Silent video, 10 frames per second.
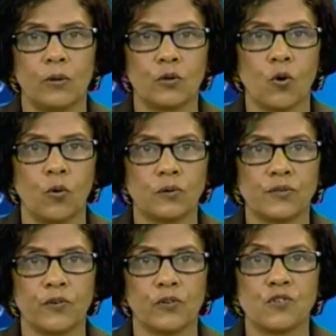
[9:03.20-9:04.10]
called
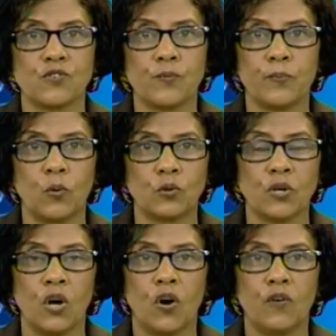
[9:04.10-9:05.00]
for the support
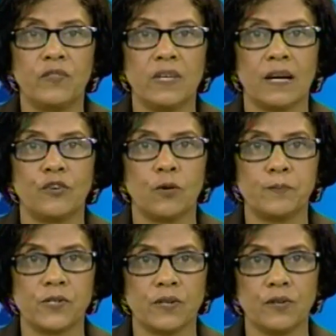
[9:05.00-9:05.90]
of the
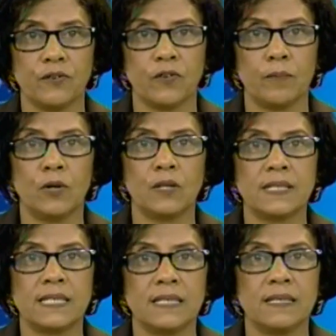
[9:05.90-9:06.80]
adoption of a
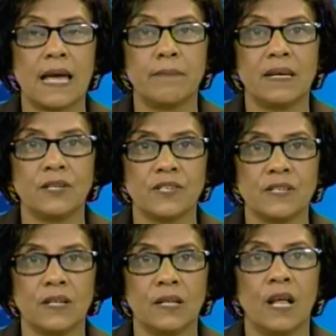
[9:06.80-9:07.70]

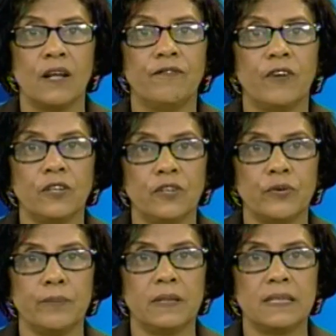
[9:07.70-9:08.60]
multi-dimensional
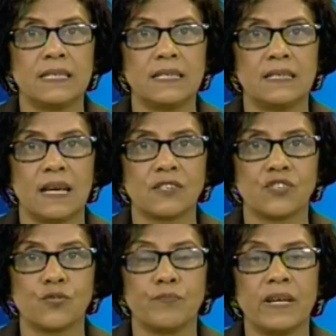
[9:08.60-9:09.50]
vulnerability index
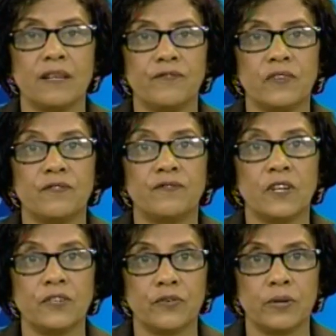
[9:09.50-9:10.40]
to benefit
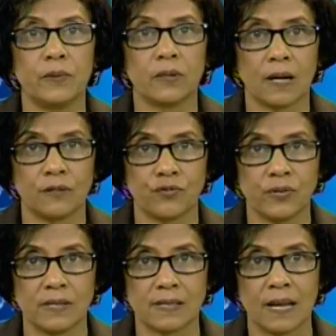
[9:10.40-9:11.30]
vulnerable
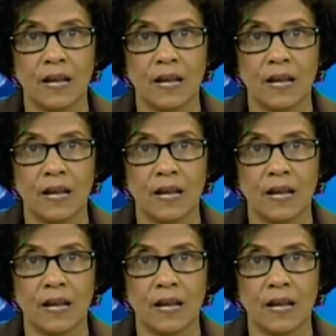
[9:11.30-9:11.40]
countries.